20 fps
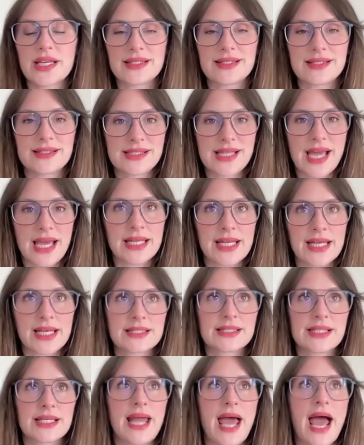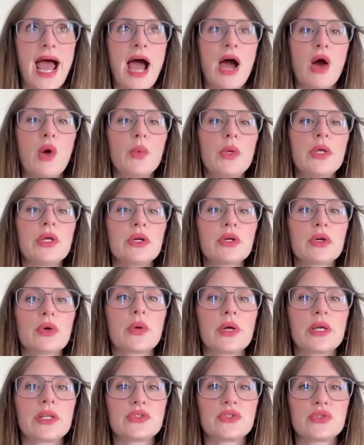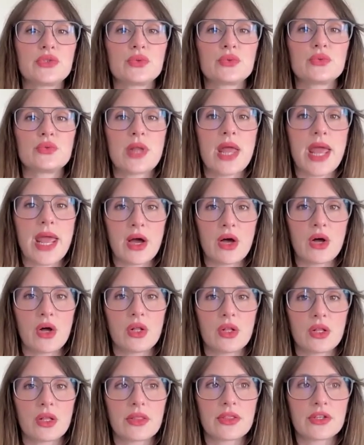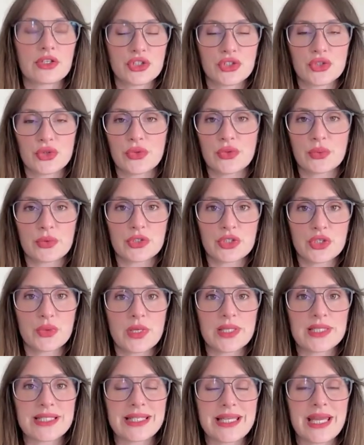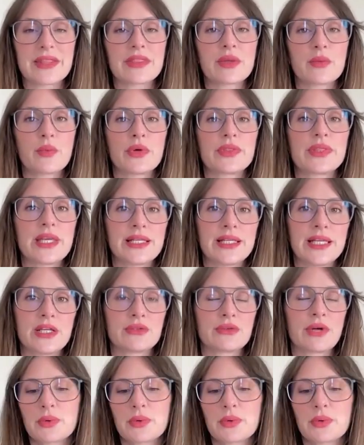aesthetics, and how we are going to nail the shoot that we're doing to get them what they need.